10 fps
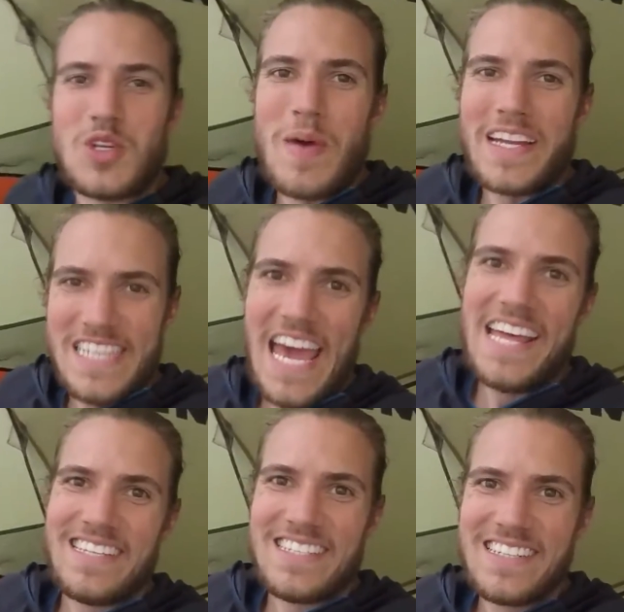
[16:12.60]
to my
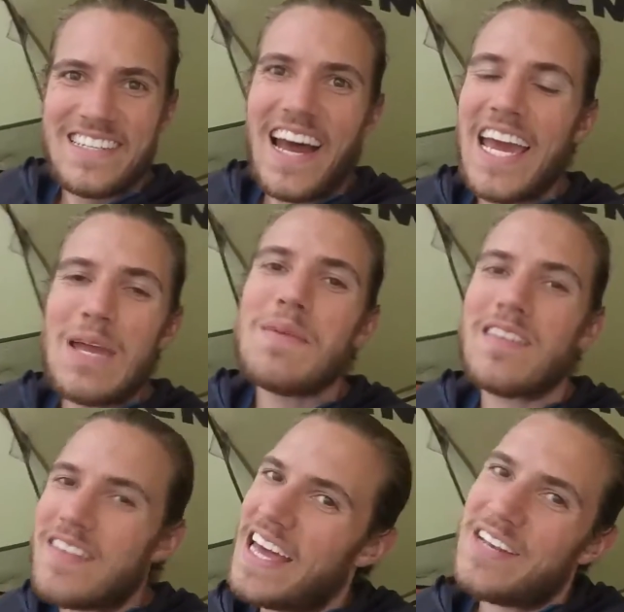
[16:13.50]
tent. I am
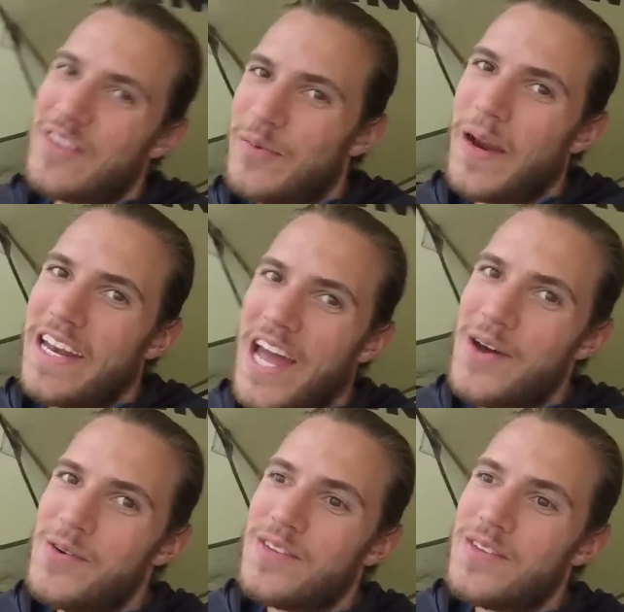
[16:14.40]
inside of it right now,